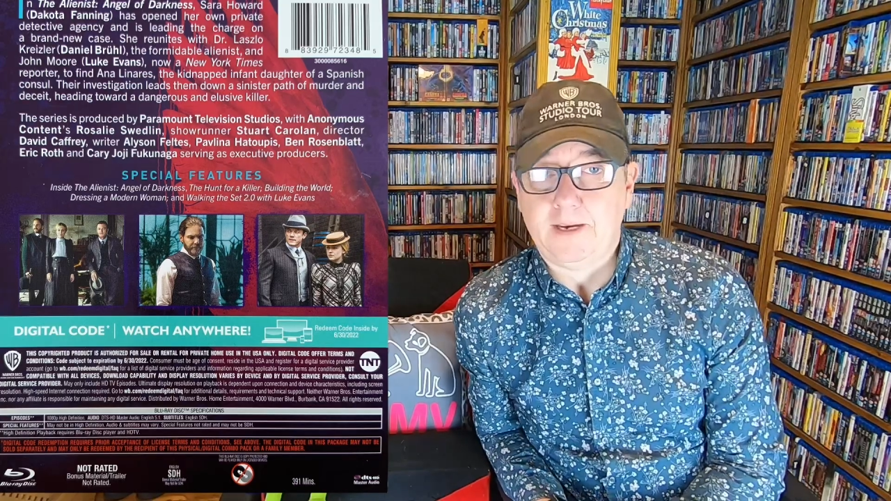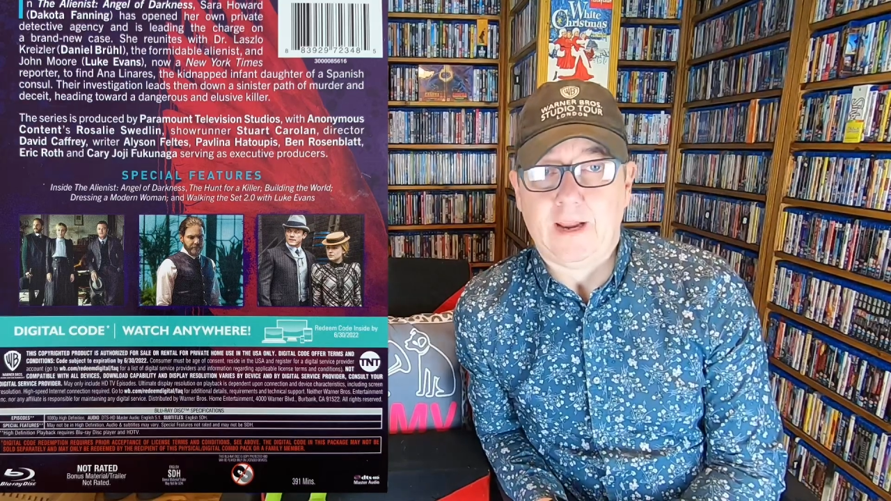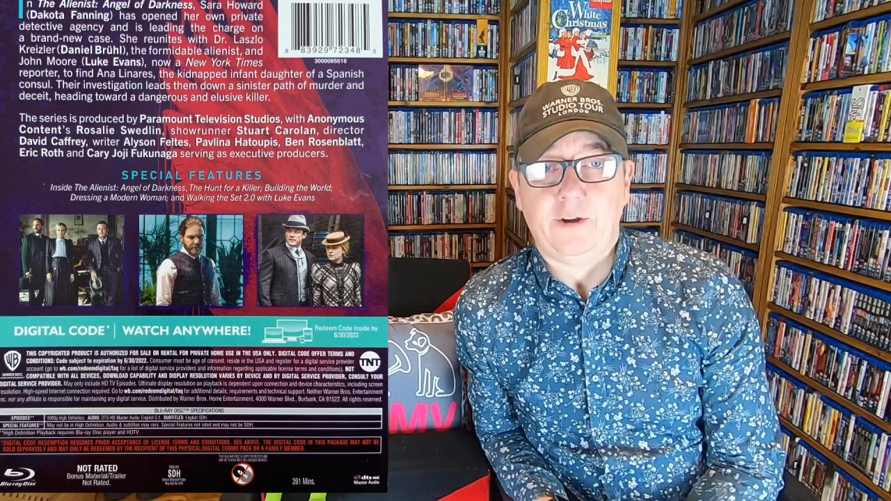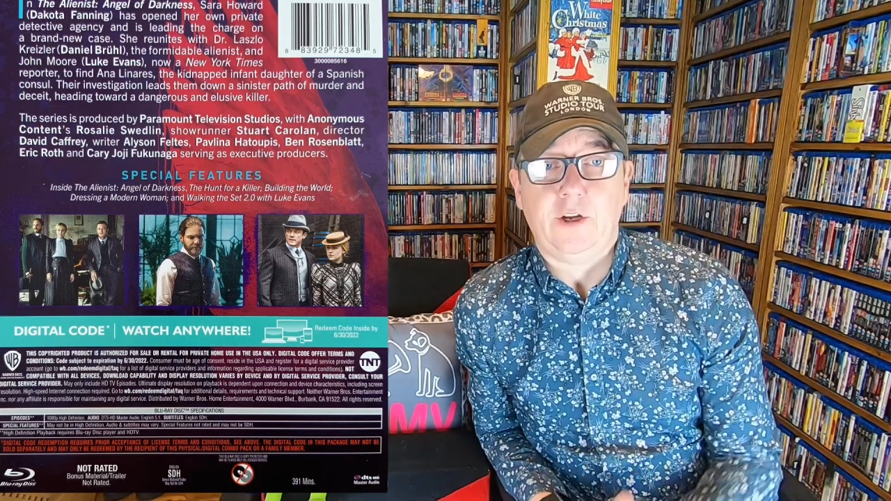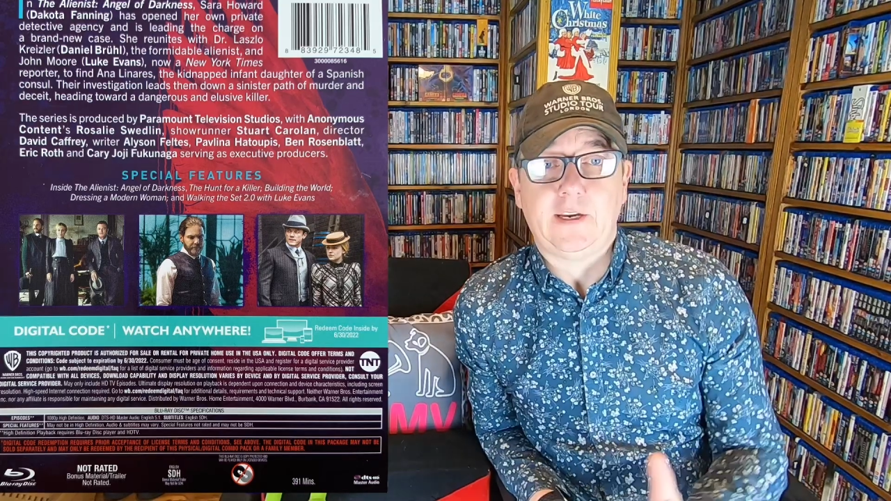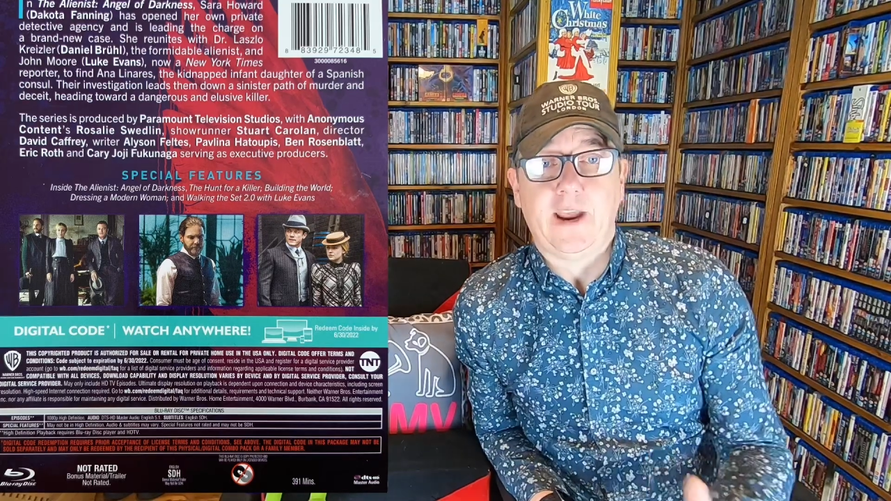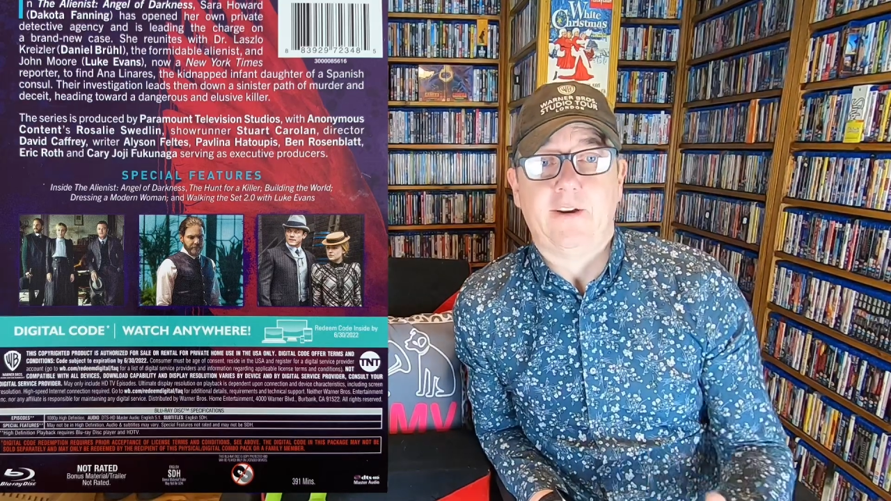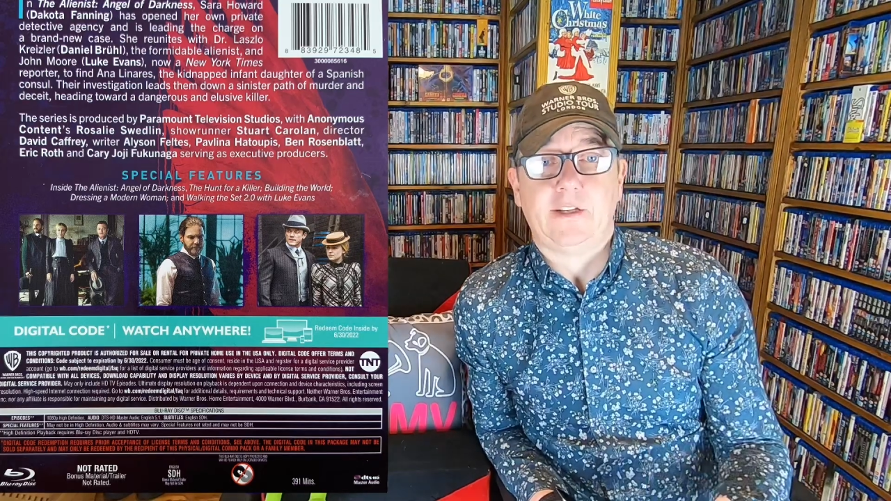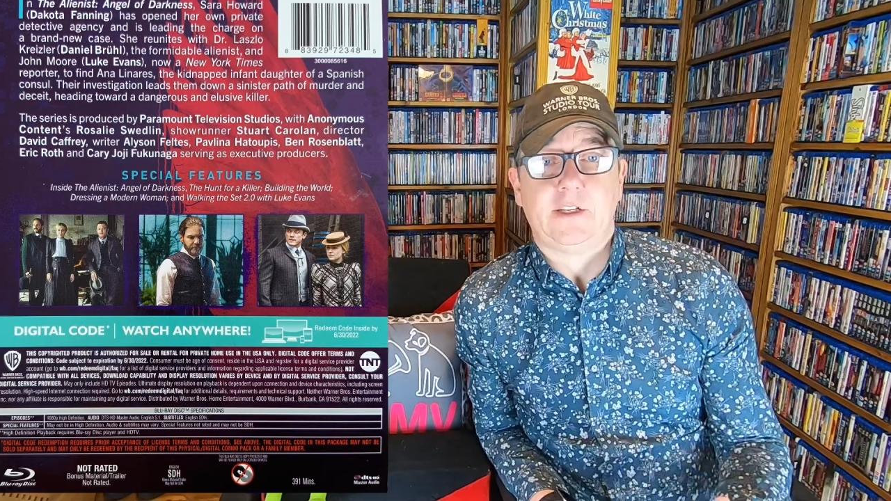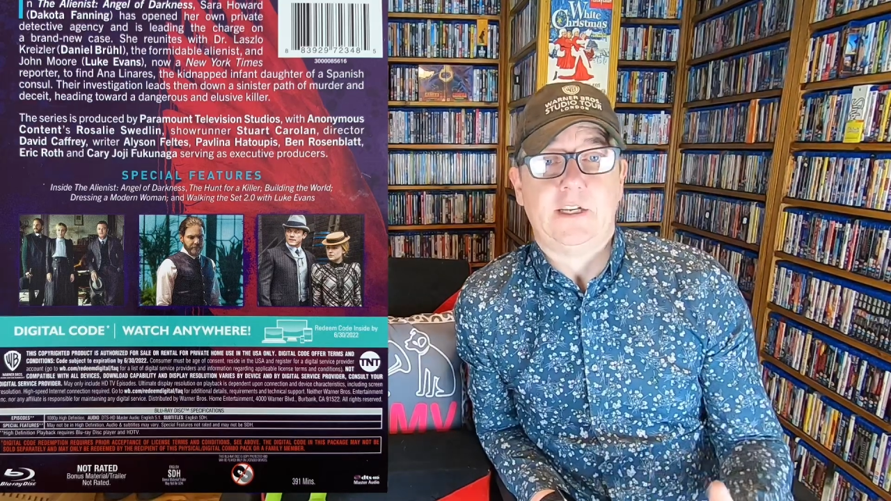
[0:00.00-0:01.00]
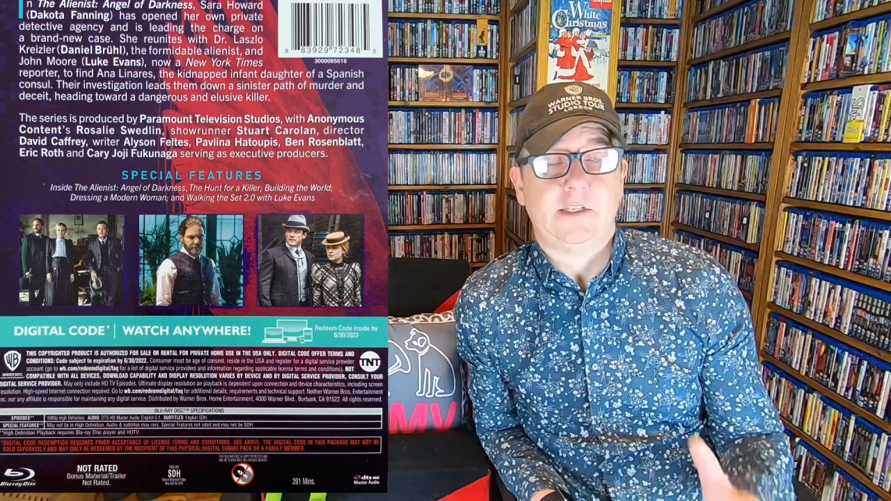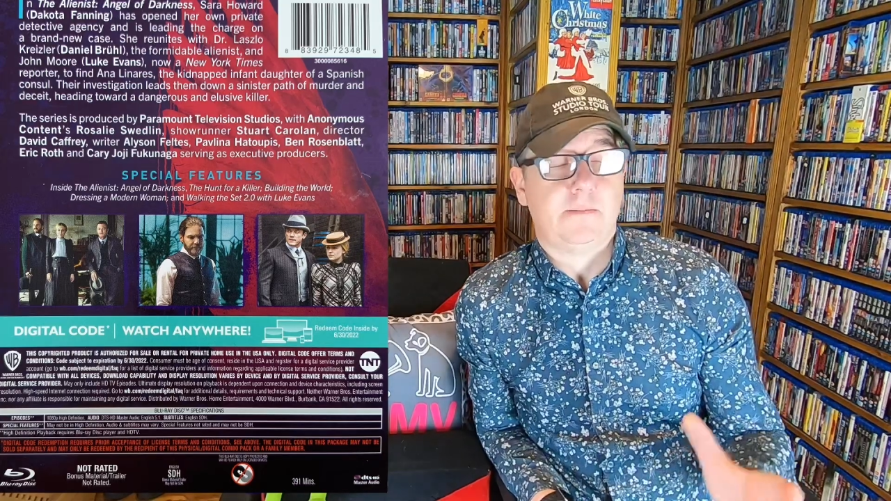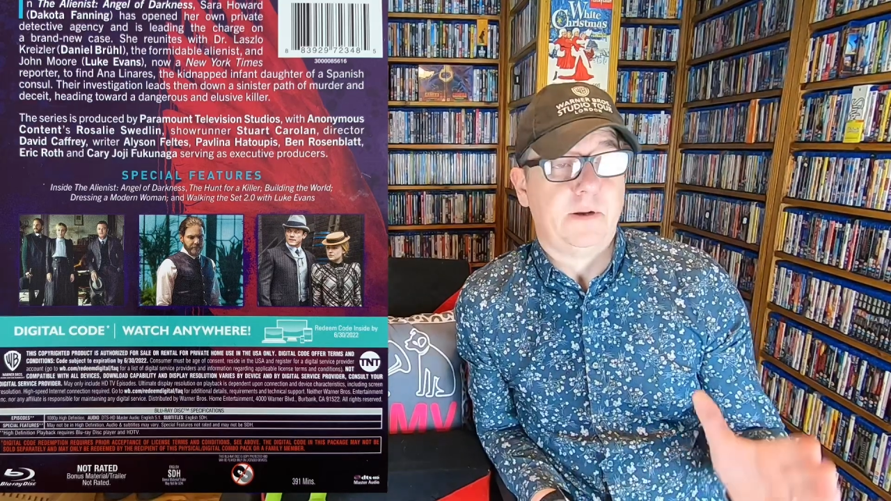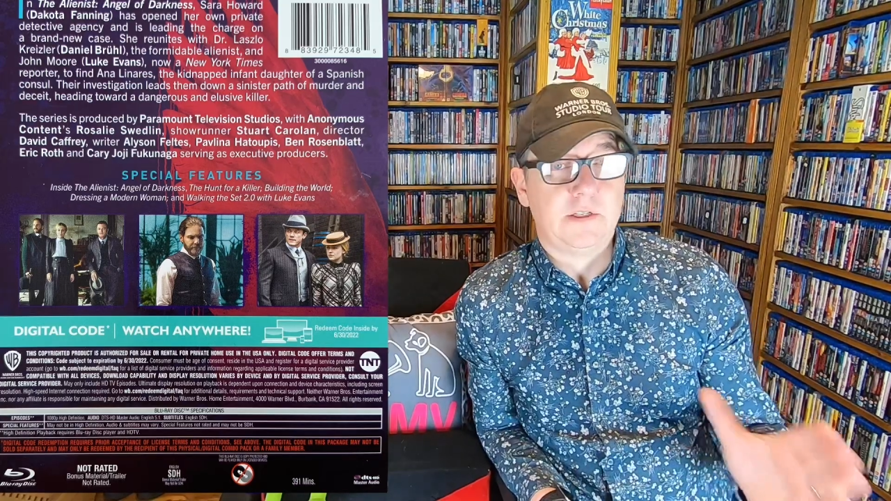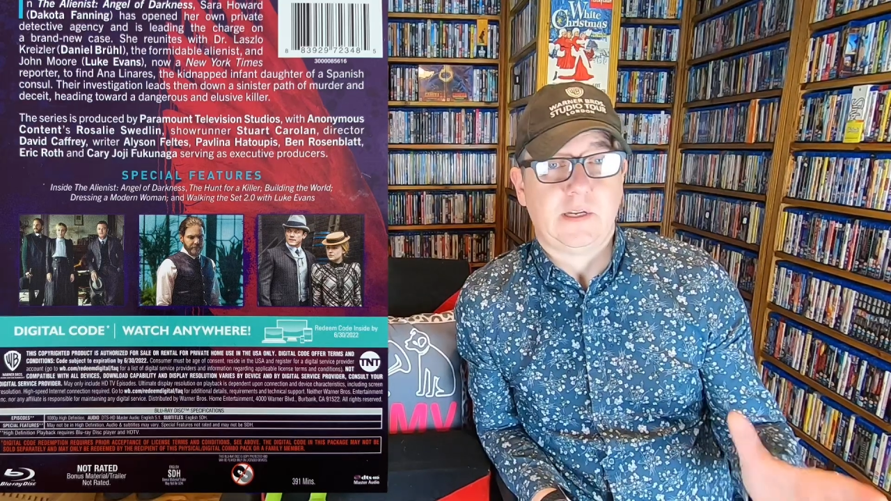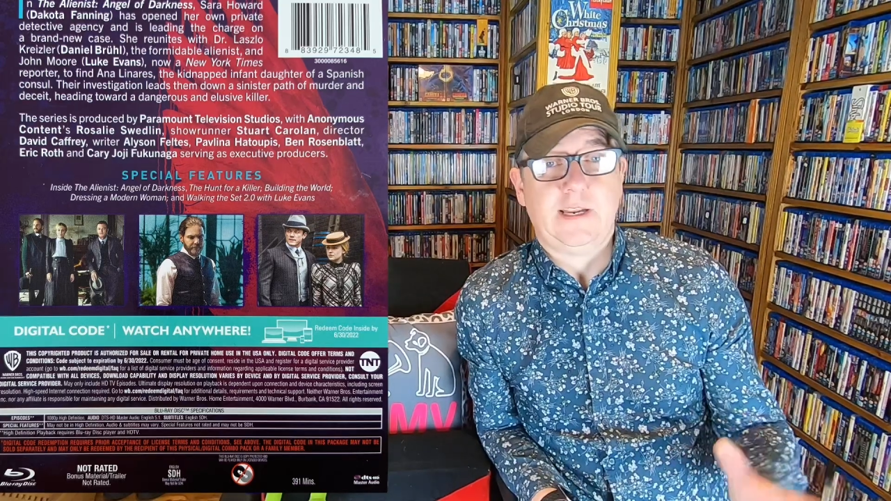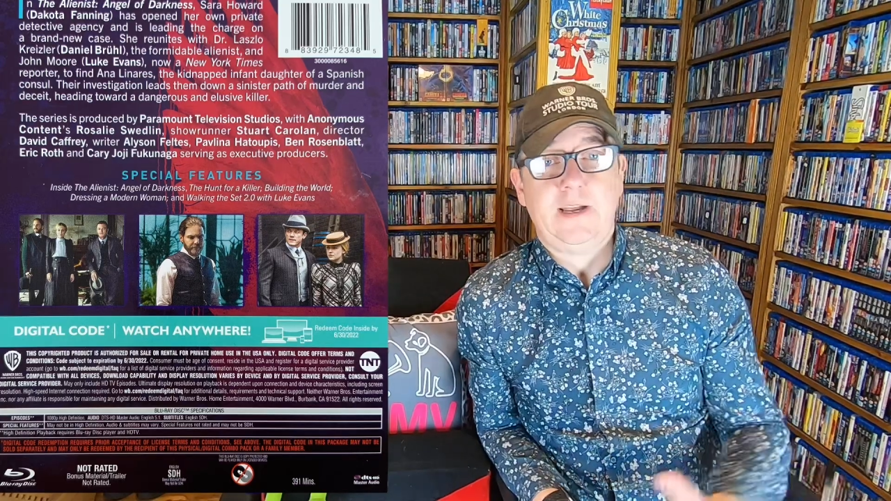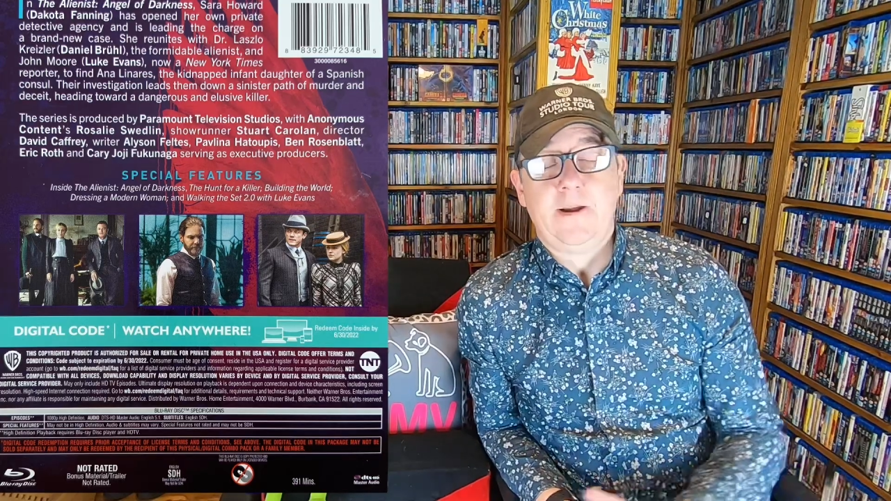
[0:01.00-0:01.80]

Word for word: Now, her character is supposedly